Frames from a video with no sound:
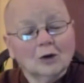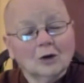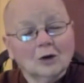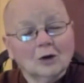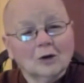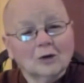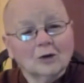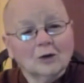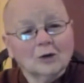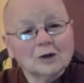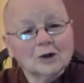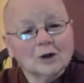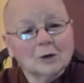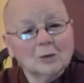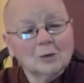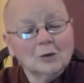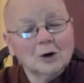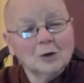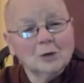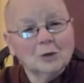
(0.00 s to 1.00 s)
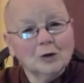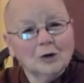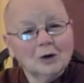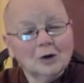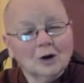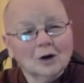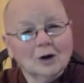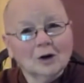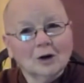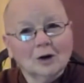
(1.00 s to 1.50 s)
for some people,
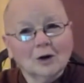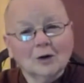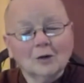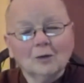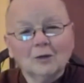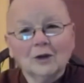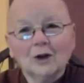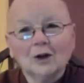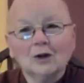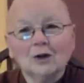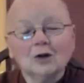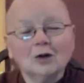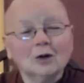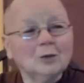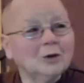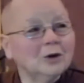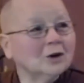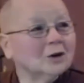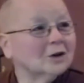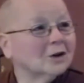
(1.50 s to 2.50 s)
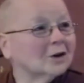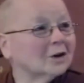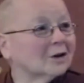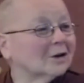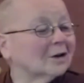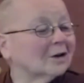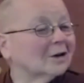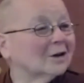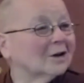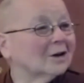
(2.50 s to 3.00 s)
it could be
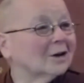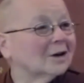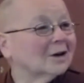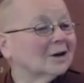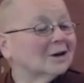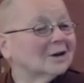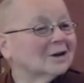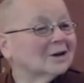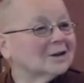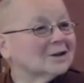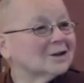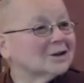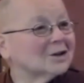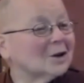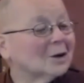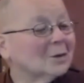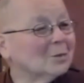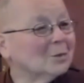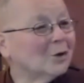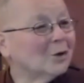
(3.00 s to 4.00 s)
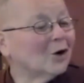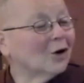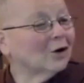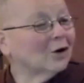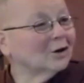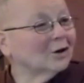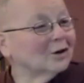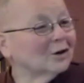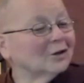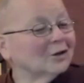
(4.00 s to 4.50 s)
that some
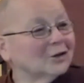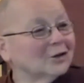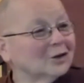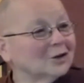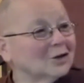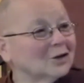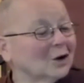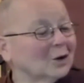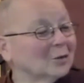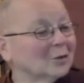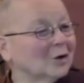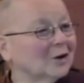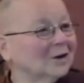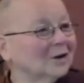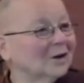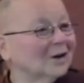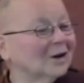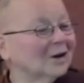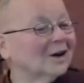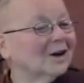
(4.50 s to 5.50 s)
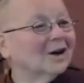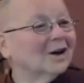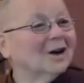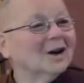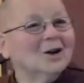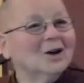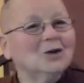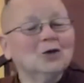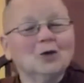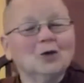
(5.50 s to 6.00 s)
part of the Dhamma
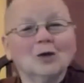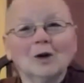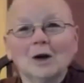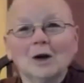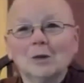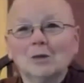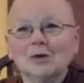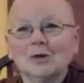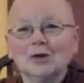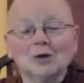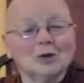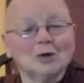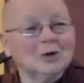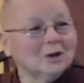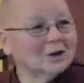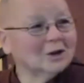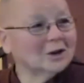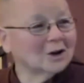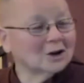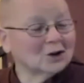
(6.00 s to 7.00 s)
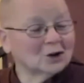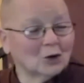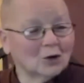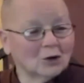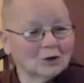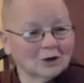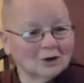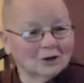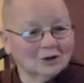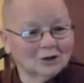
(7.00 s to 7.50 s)
you were able to really catch
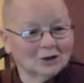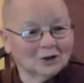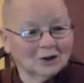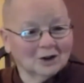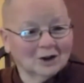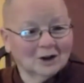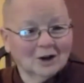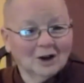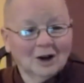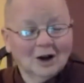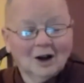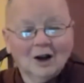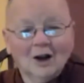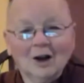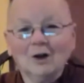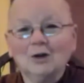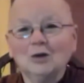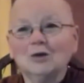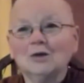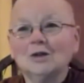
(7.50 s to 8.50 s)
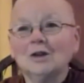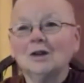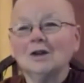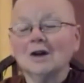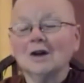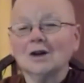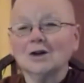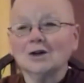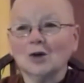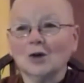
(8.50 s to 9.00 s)
hold of, and you did
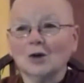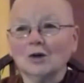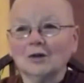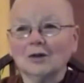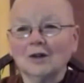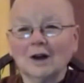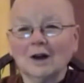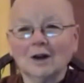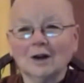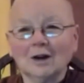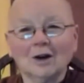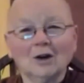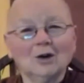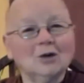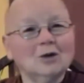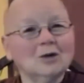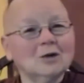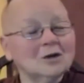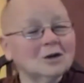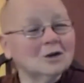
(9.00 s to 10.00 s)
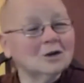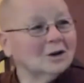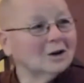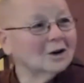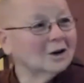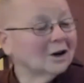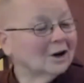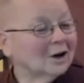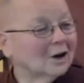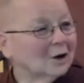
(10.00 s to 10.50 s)
catch hold of that, and you did
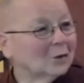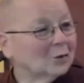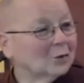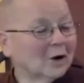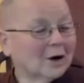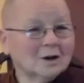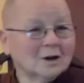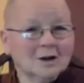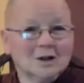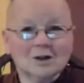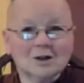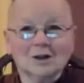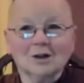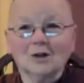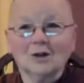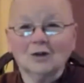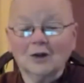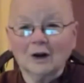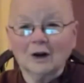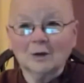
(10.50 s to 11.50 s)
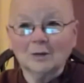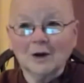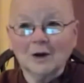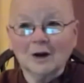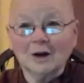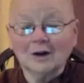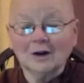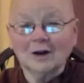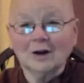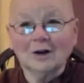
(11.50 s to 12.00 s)
practice and develop
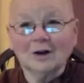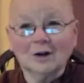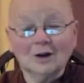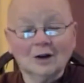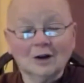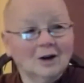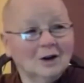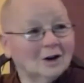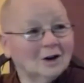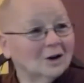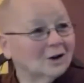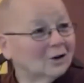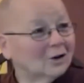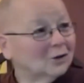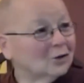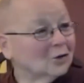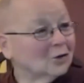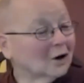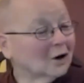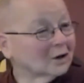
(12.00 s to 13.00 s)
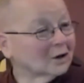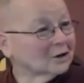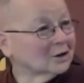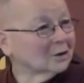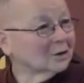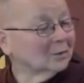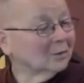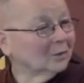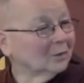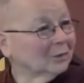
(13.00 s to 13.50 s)
that, and you got
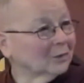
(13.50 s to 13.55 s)
some